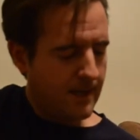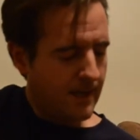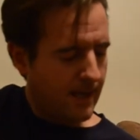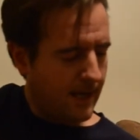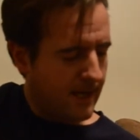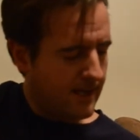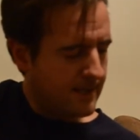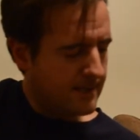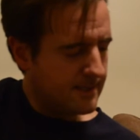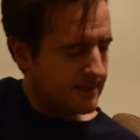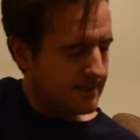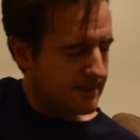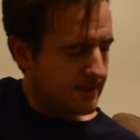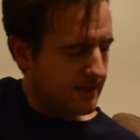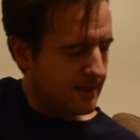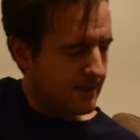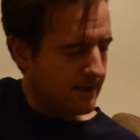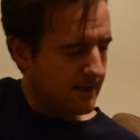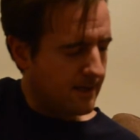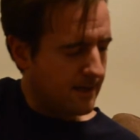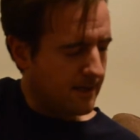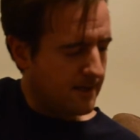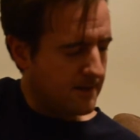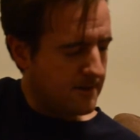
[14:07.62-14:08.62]
And
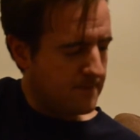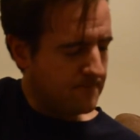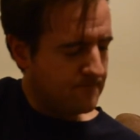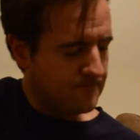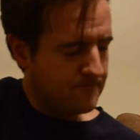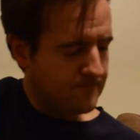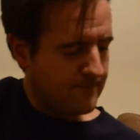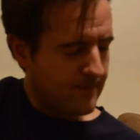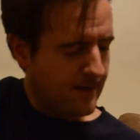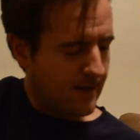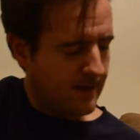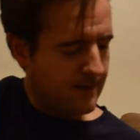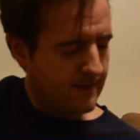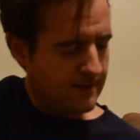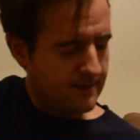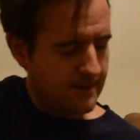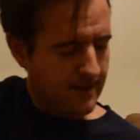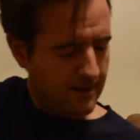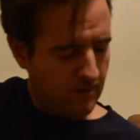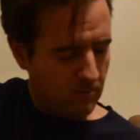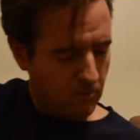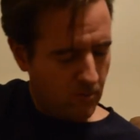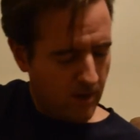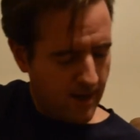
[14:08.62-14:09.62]

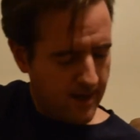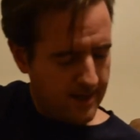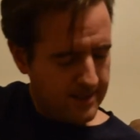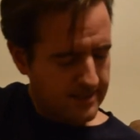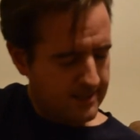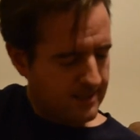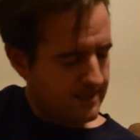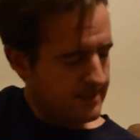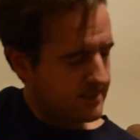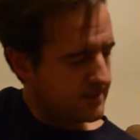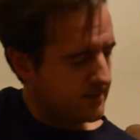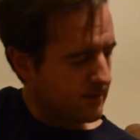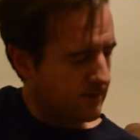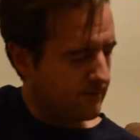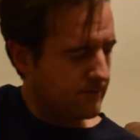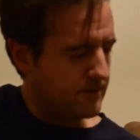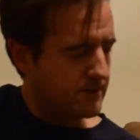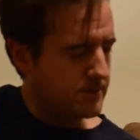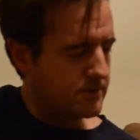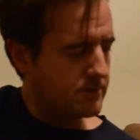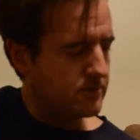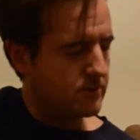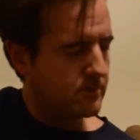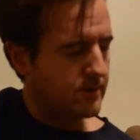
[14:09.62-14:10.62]
that rising stuff
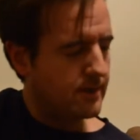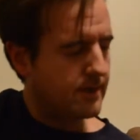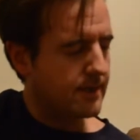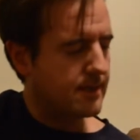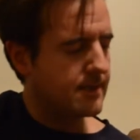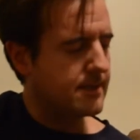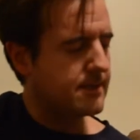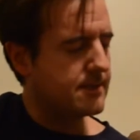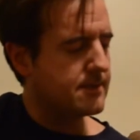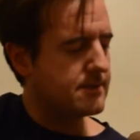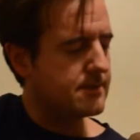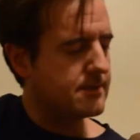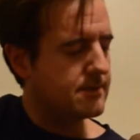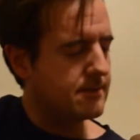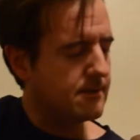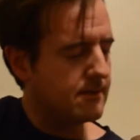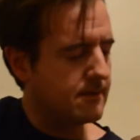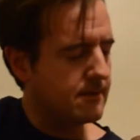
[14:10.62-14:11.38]
he's doing is.